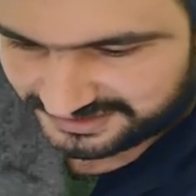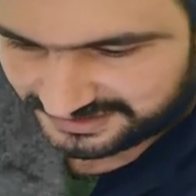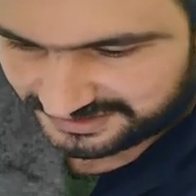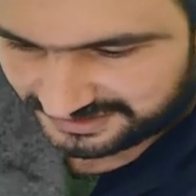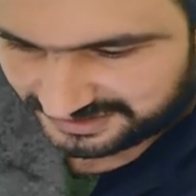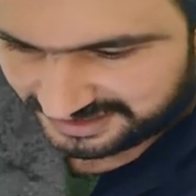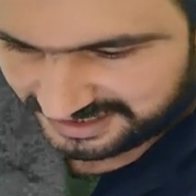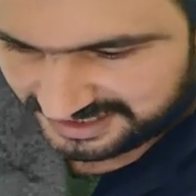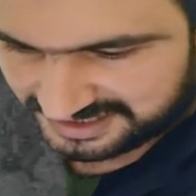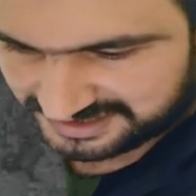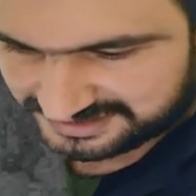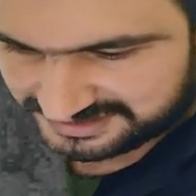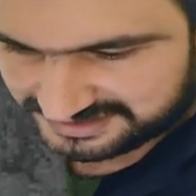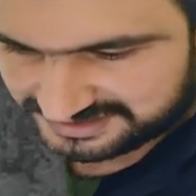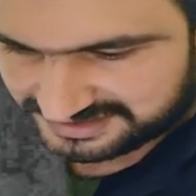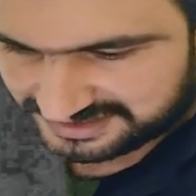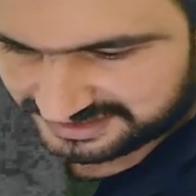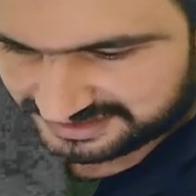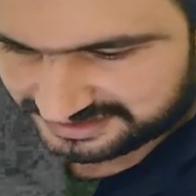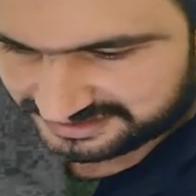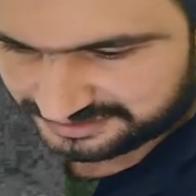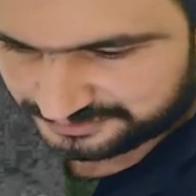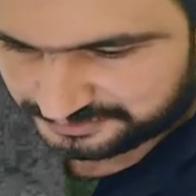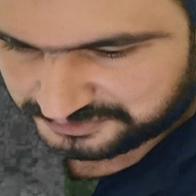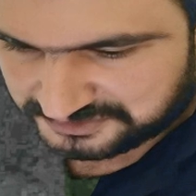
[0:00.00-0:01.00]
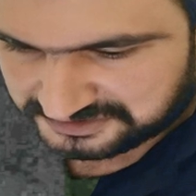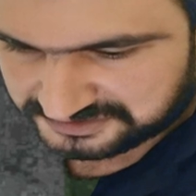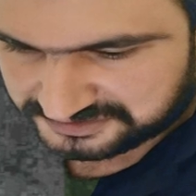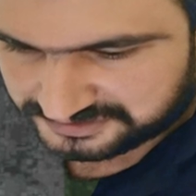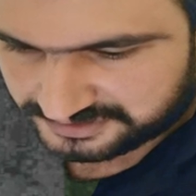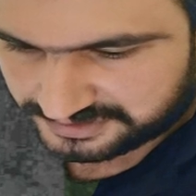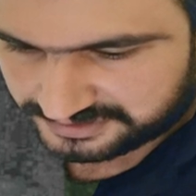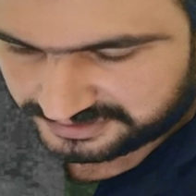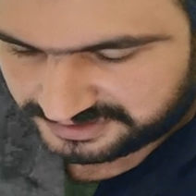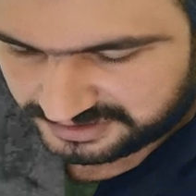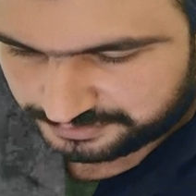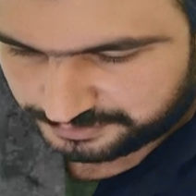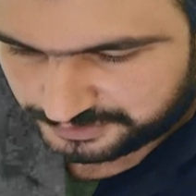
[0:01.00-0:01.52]
Correct
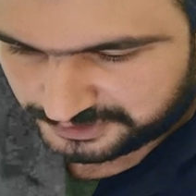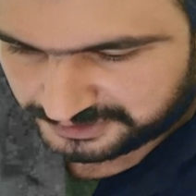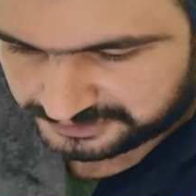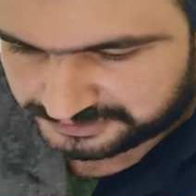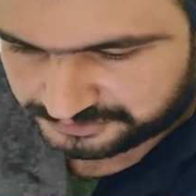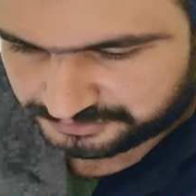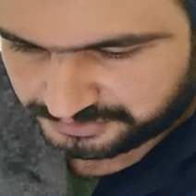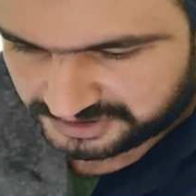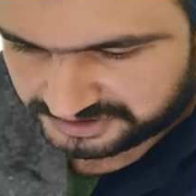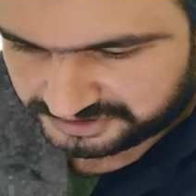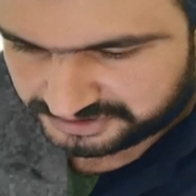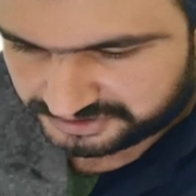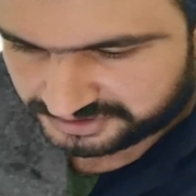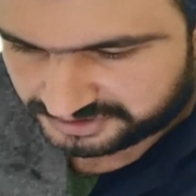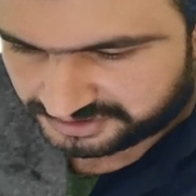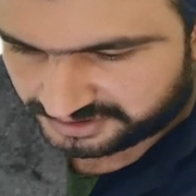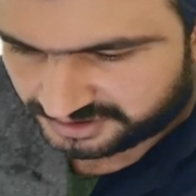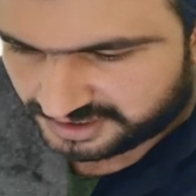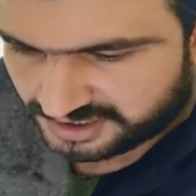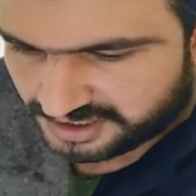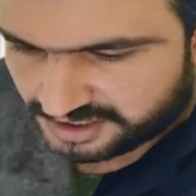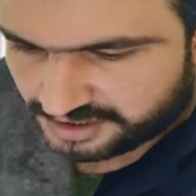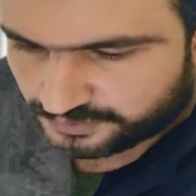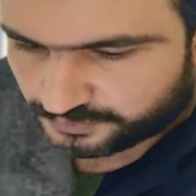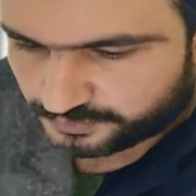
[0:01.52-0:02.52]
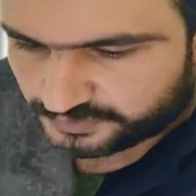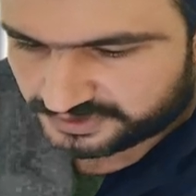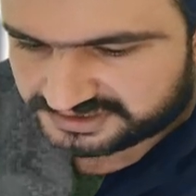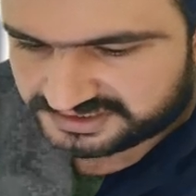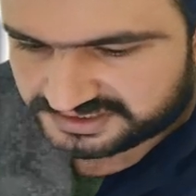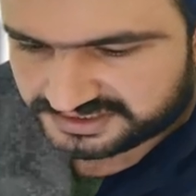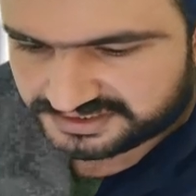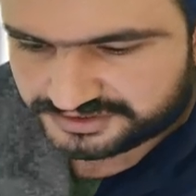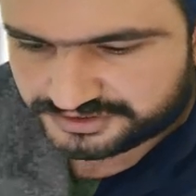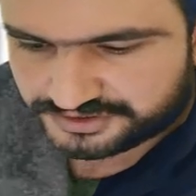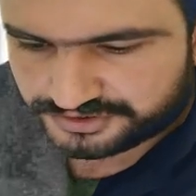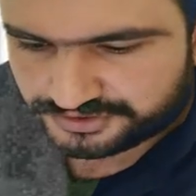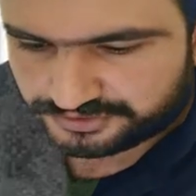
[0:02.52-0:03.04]
the punctuation. What
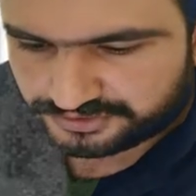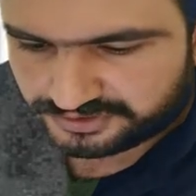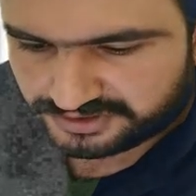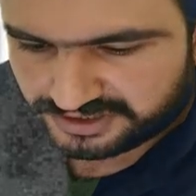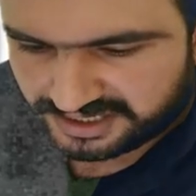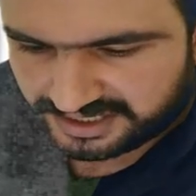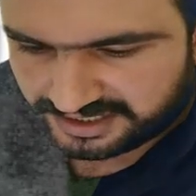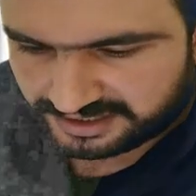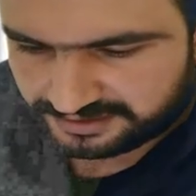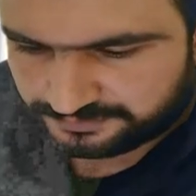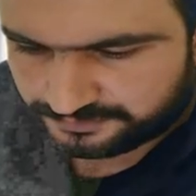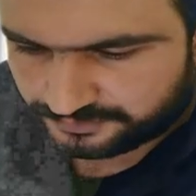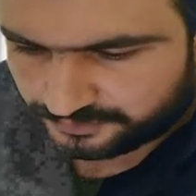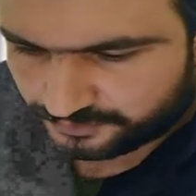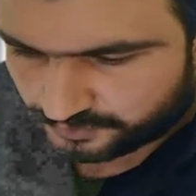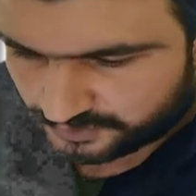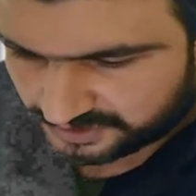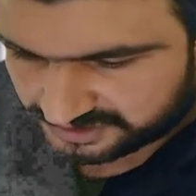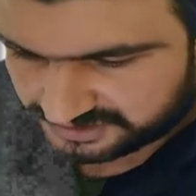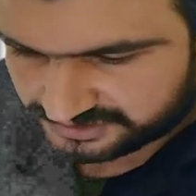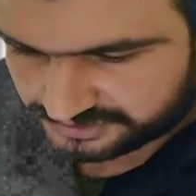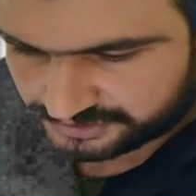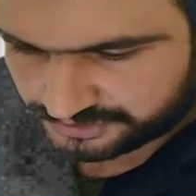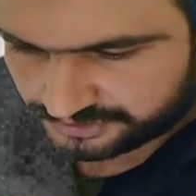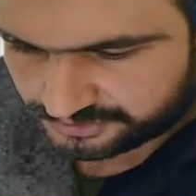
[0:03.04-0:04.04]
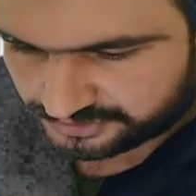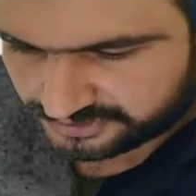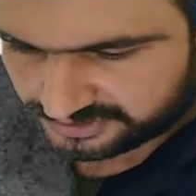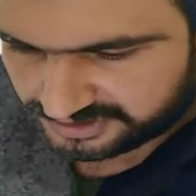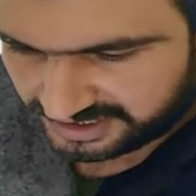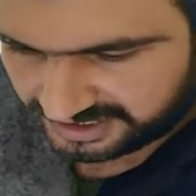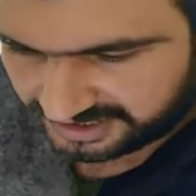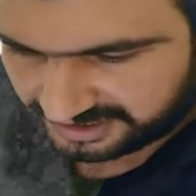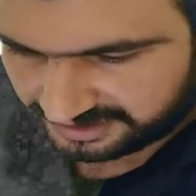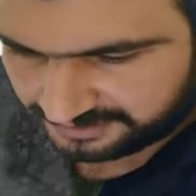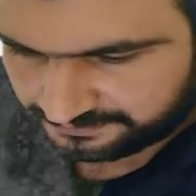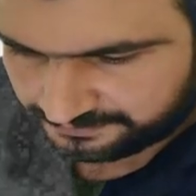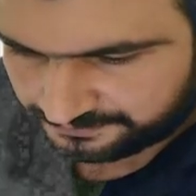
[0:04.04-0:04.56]
is your name? What's your
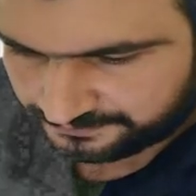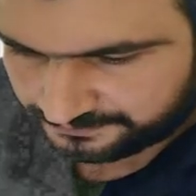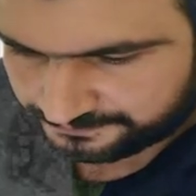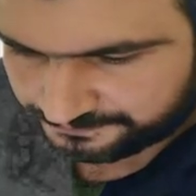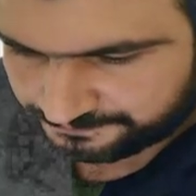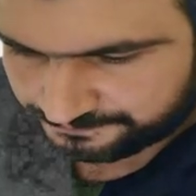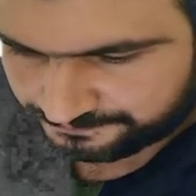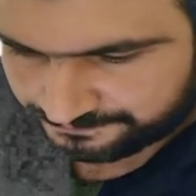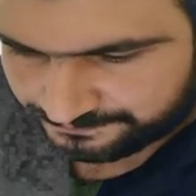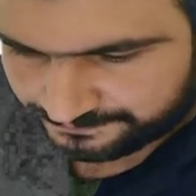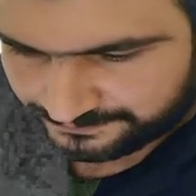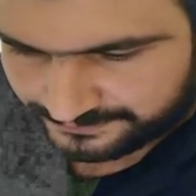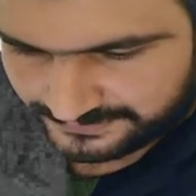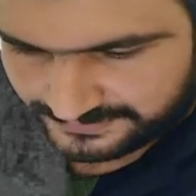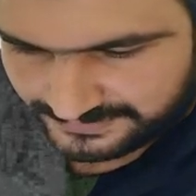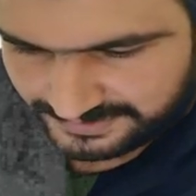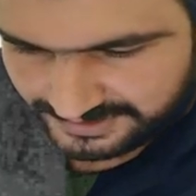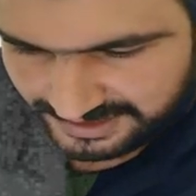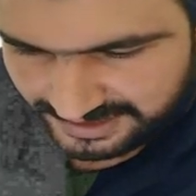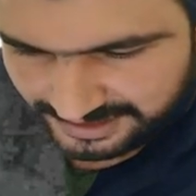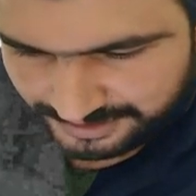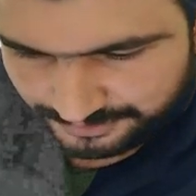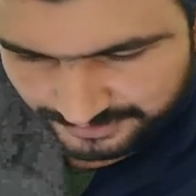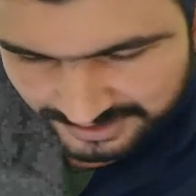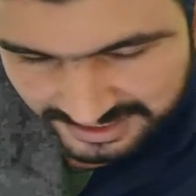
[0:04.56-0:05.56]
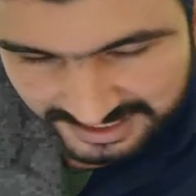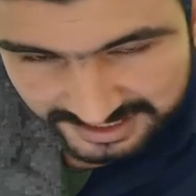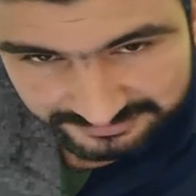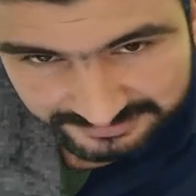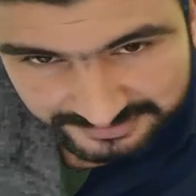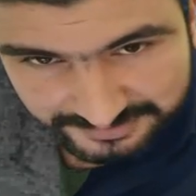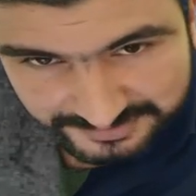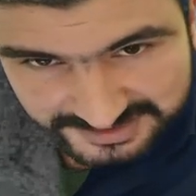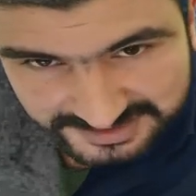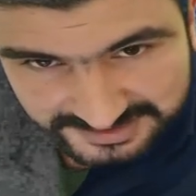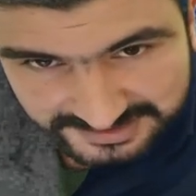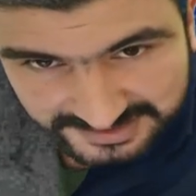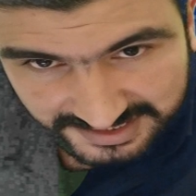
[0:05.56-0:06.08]
name? And we have a
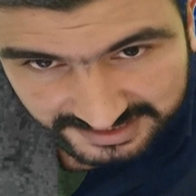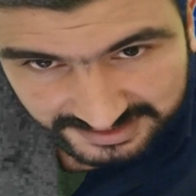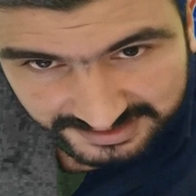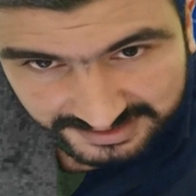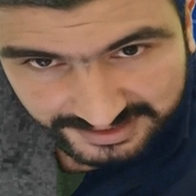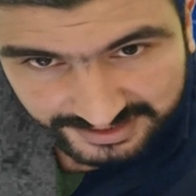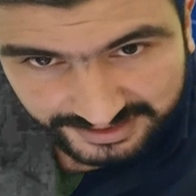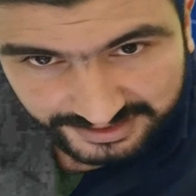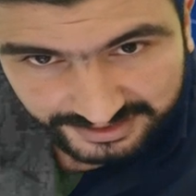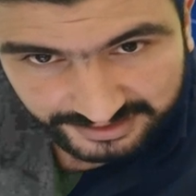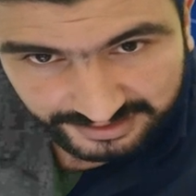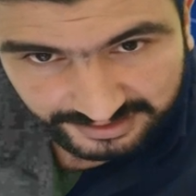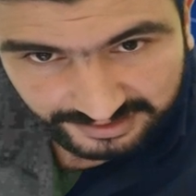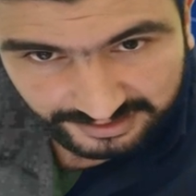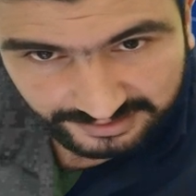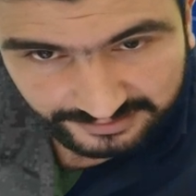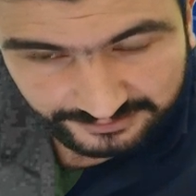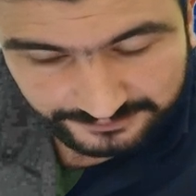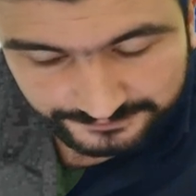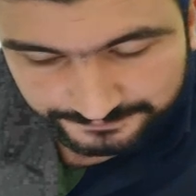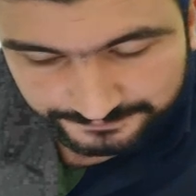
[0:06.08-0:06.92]
mistake here.